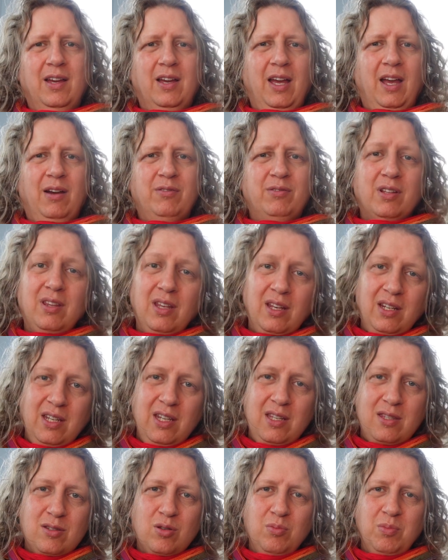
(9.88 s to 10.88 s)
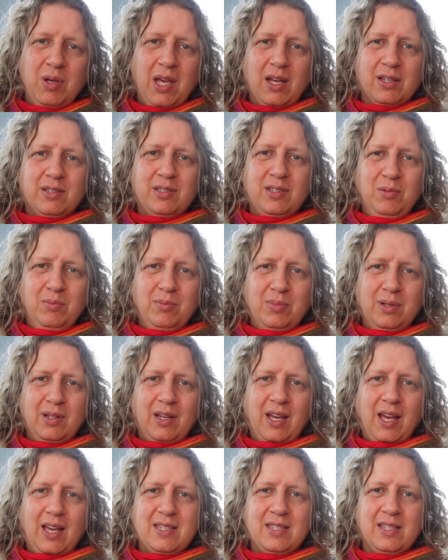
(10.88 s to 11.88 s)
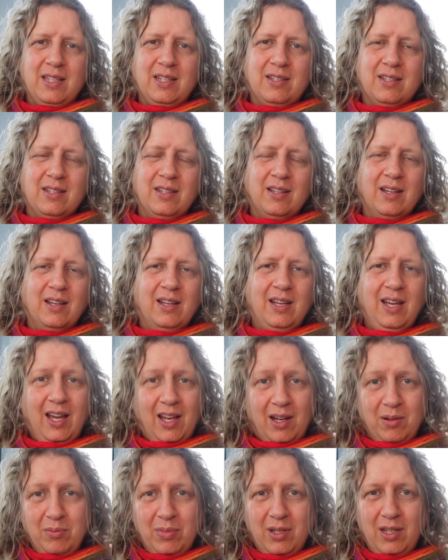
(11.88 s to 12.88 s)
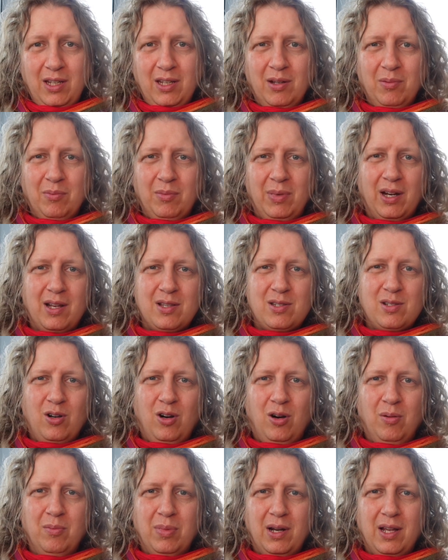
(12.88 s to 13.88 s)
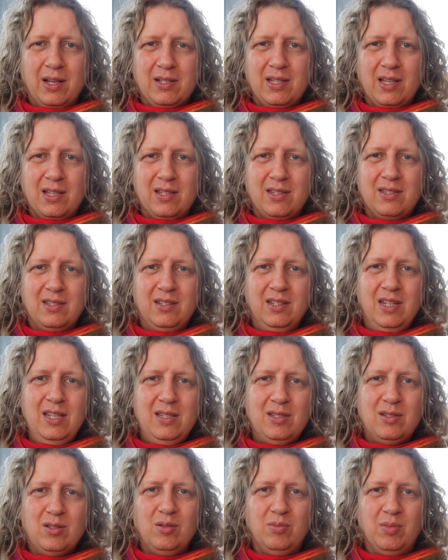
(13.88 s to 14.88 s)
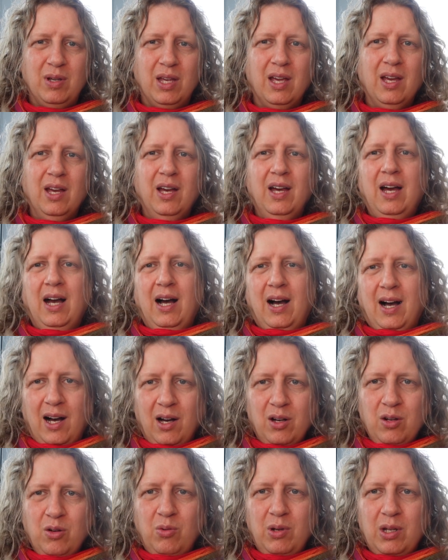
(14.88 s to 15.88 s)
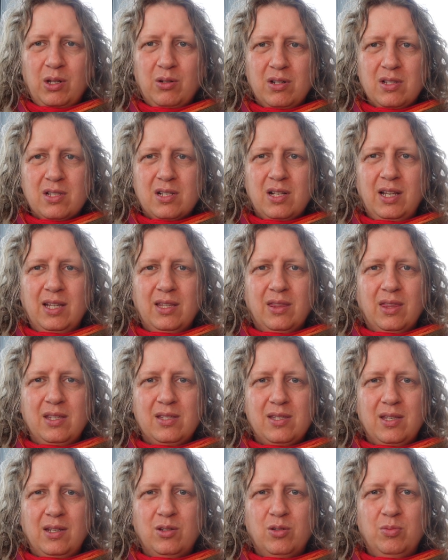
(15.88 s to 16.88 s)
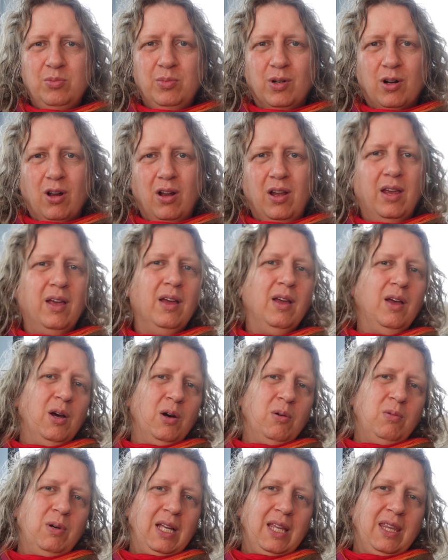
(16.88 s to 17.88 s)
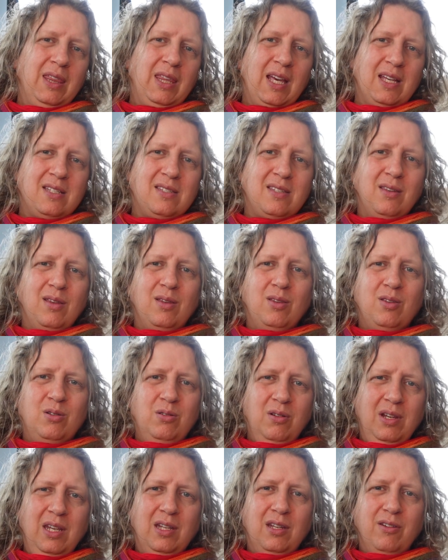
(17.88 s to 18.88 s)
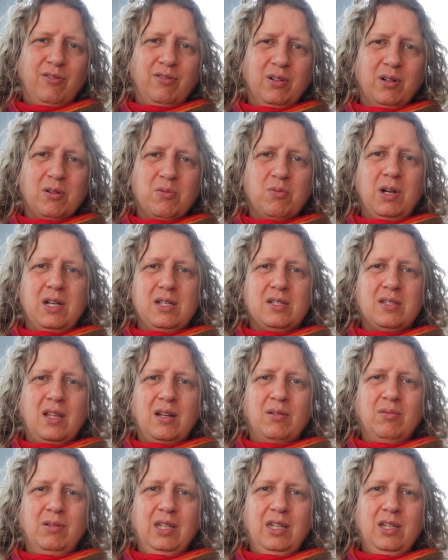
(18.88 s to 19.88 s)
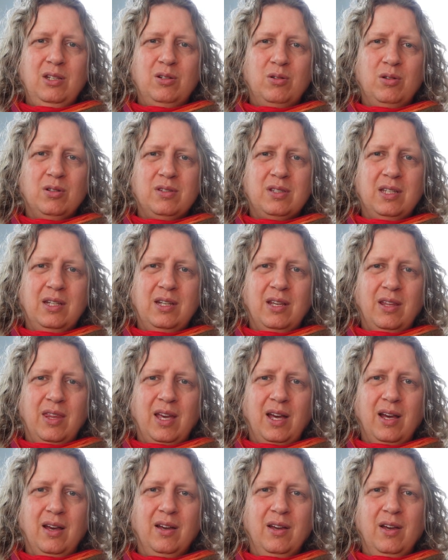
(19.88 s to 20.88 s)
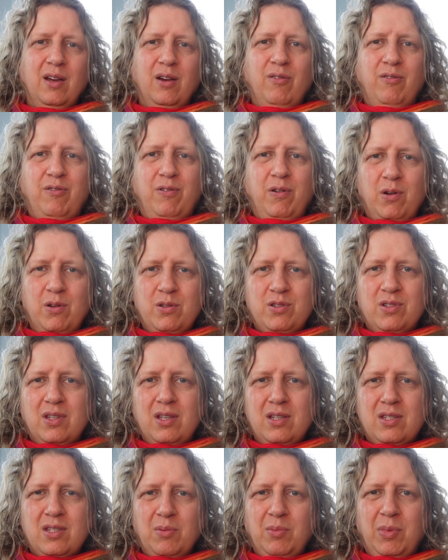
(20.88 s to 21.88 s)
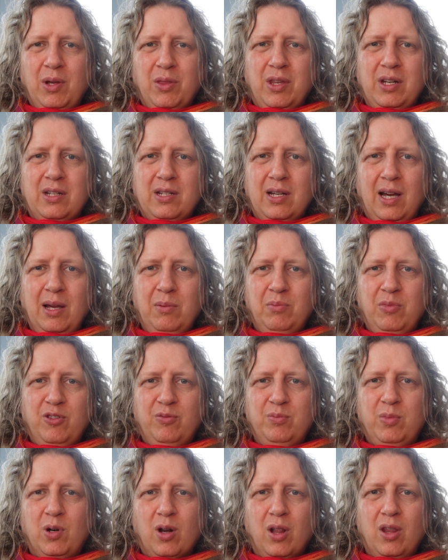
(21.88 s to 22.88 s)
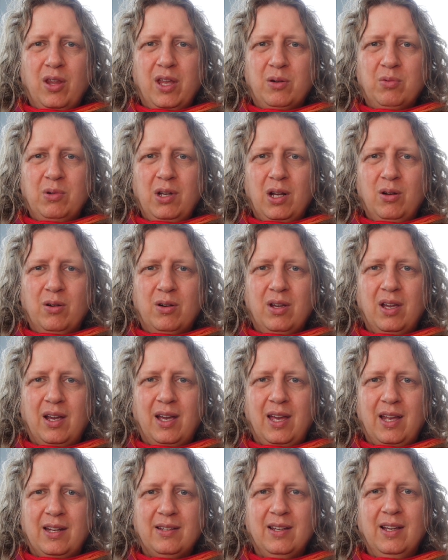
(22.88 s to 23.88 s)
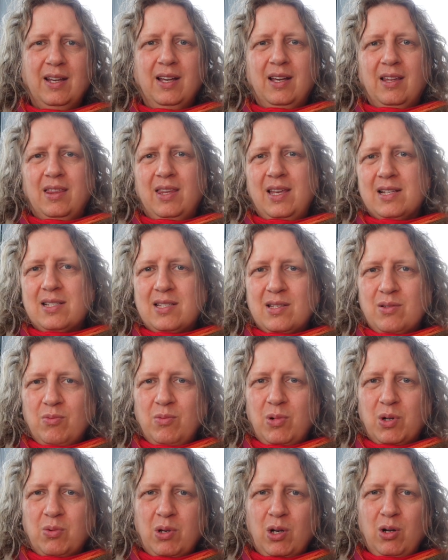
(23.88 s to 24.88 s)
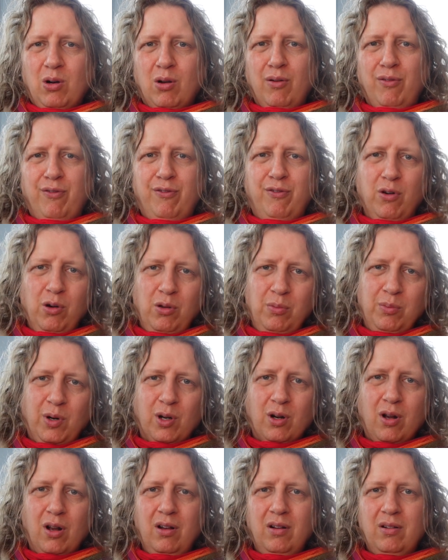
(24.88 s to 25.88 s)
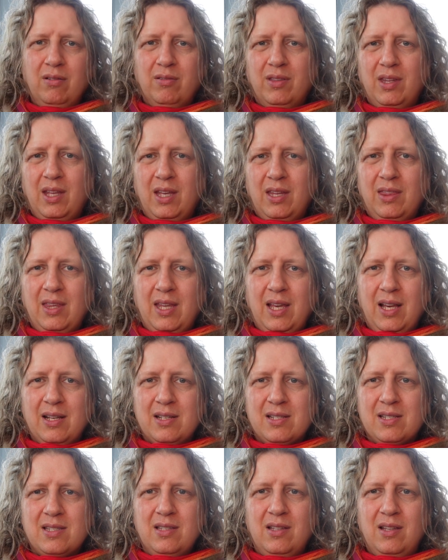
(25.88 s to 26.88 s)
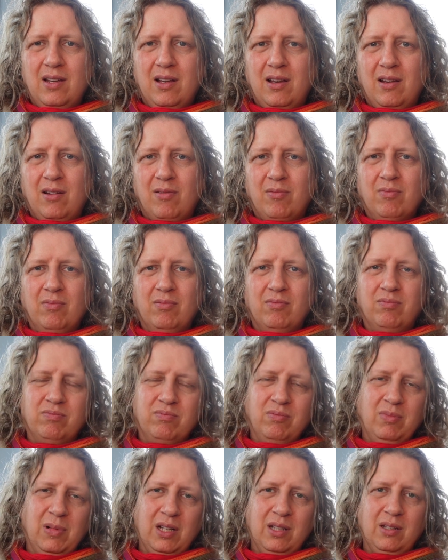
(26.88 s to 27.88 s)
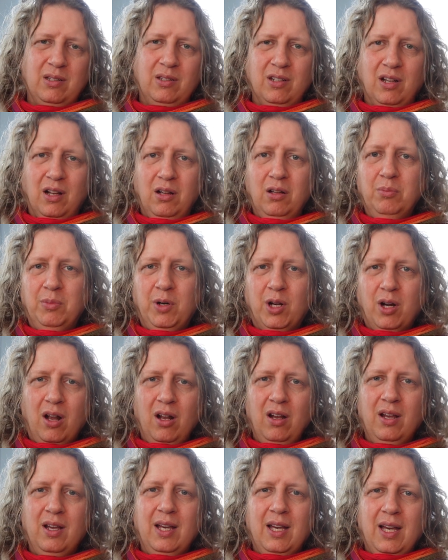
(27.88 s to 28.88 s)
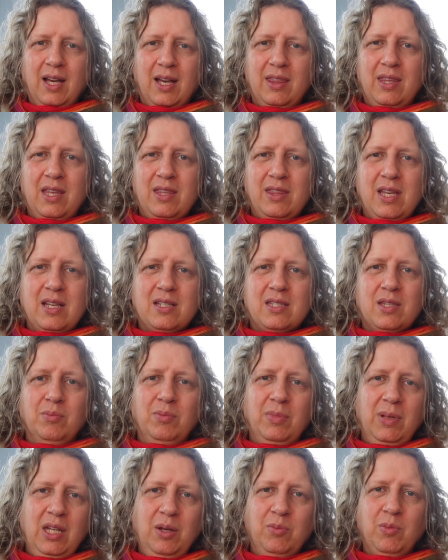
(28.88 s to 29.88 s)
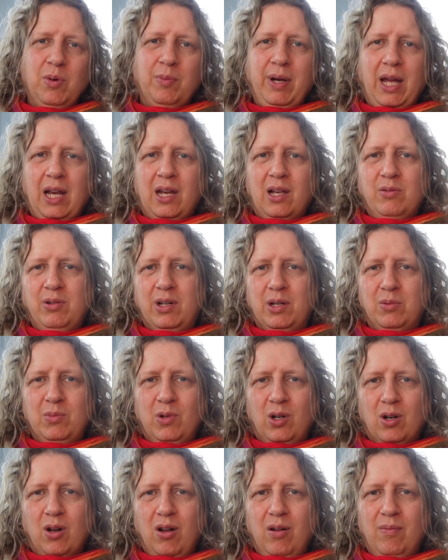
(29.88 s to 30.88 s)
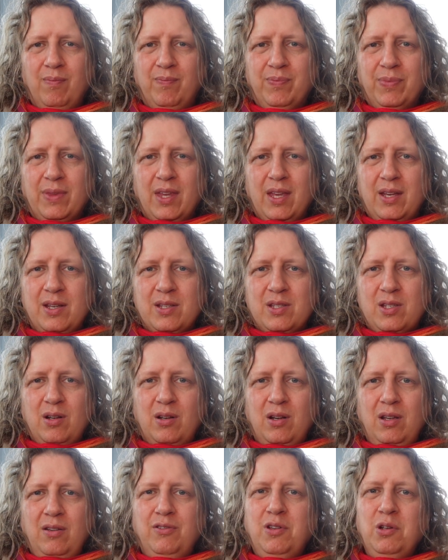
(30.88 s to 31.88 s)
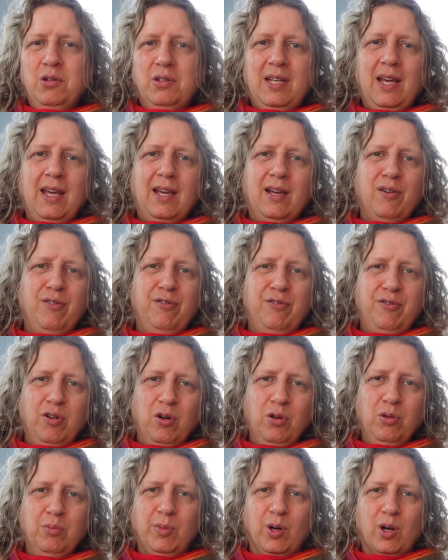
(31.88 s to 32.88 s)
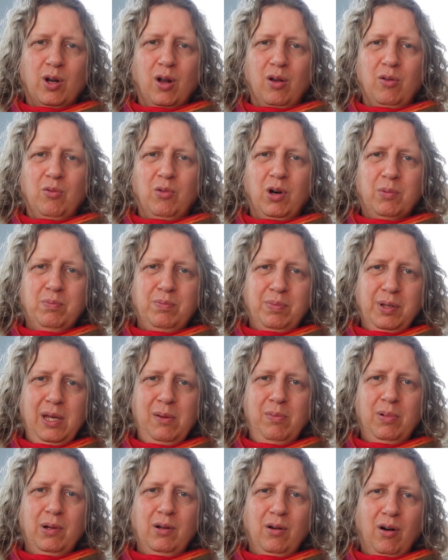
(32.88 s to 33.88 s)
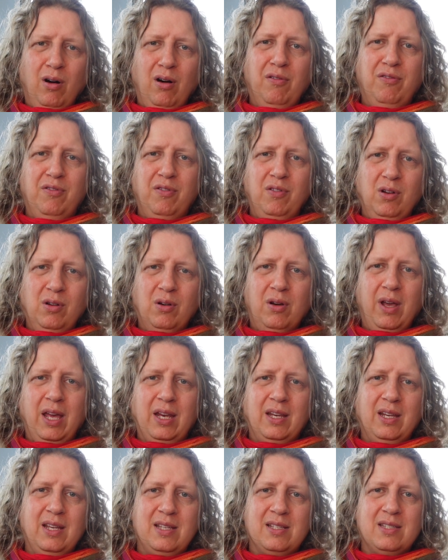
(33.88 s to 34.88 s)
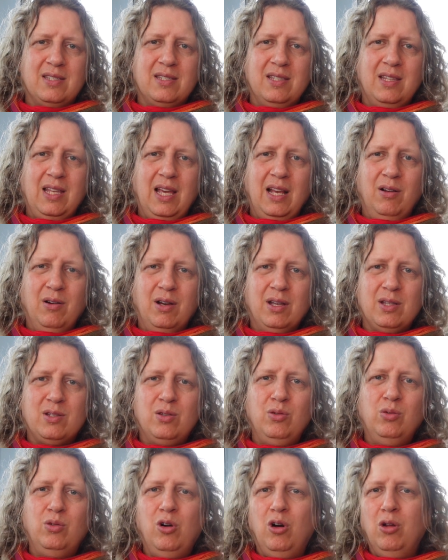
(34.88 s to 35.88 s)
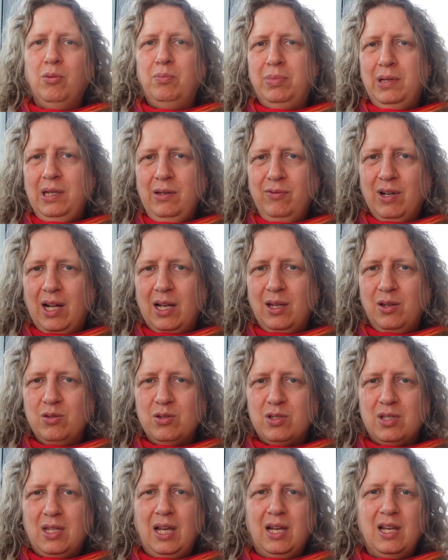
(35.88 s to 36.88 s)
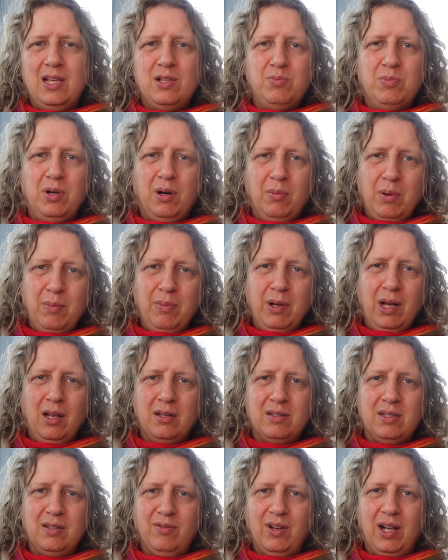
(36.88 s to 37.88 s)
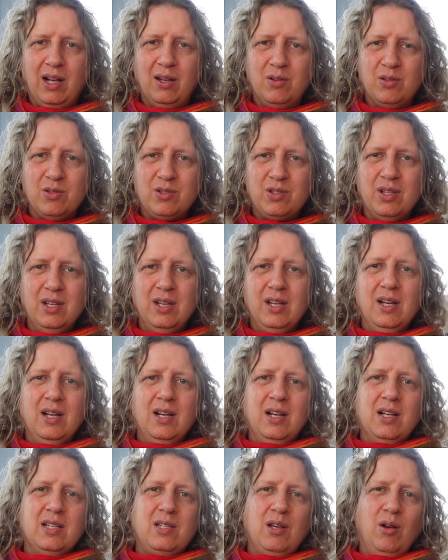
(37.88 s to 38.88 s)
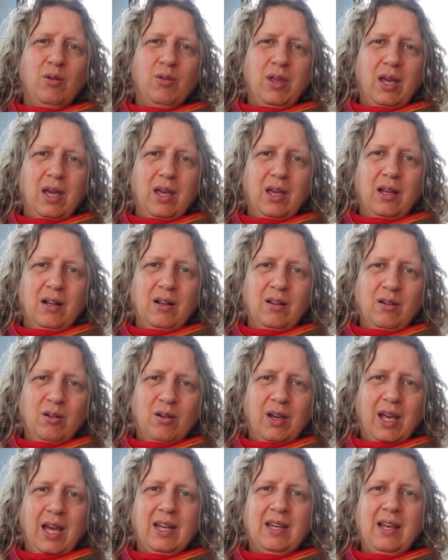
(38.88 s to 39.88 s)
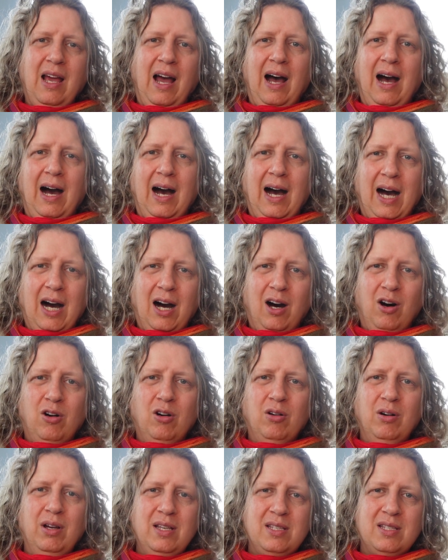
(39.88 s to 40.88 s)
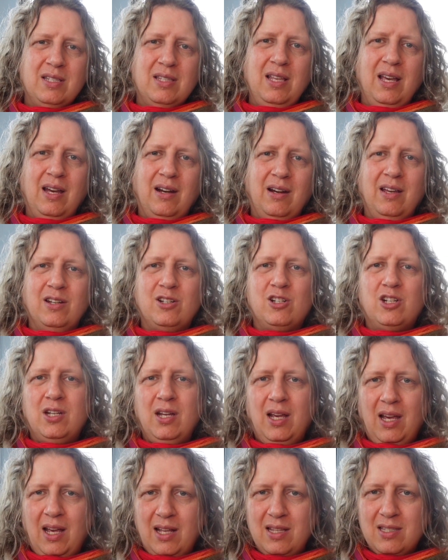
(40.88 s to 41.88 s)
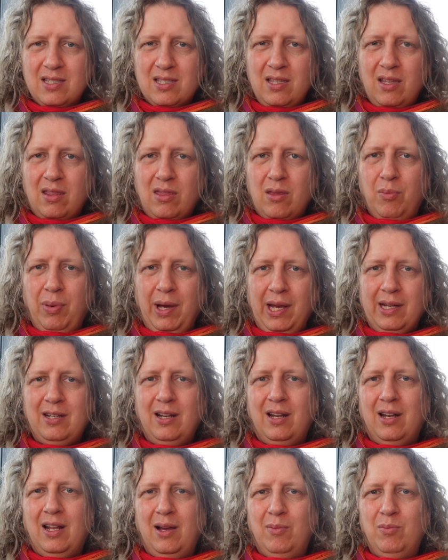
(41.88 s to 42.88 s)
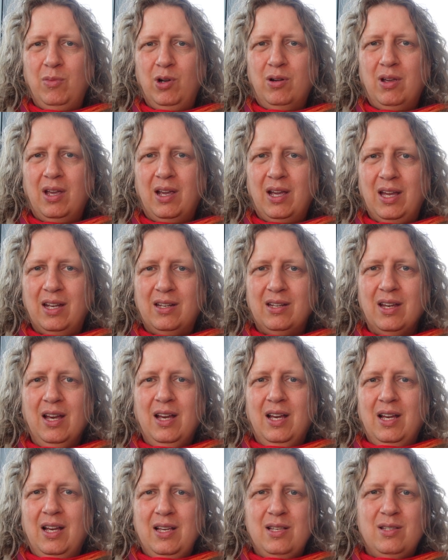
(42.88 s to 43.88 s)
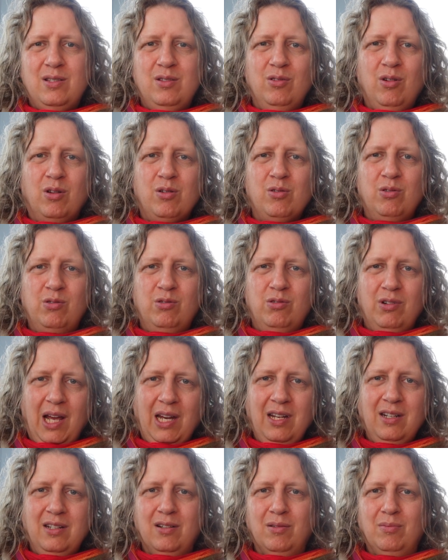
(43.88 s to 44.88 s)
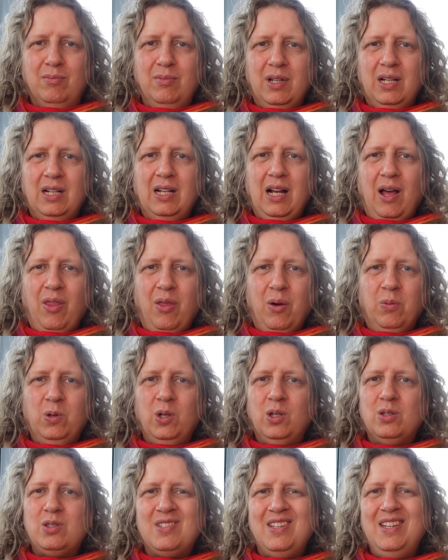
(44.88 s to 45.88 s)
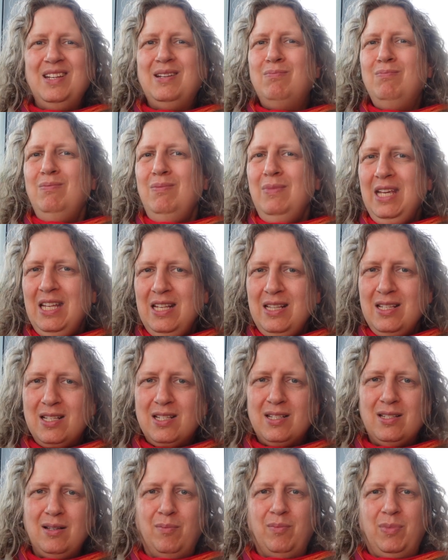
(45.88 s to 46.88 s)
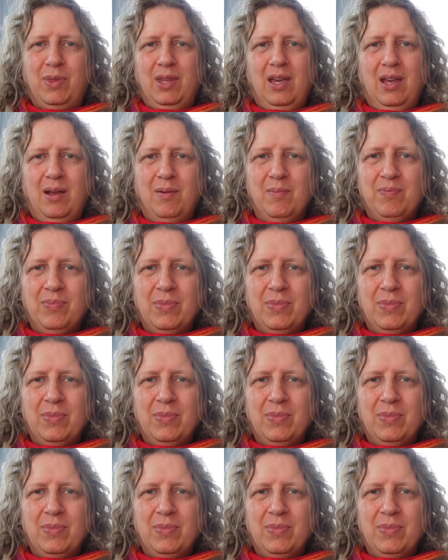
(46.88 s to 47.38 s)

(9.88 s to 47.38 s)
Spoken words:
Everything needs to be as simple as it can be, but as complex as it needs to be. How do we translate this into modeling? Well, and there's three different ways that we need to consider there. First is about the type of model that we are looking at. There's what we call a full model, then there's the null model, and then there's the minimum adequate model. So if you take a full model, what people often look at is they look at so-called p-values, that is probability values. So they look at how is there a chance that the pattern I'm looking at is not random. In other words, it means something.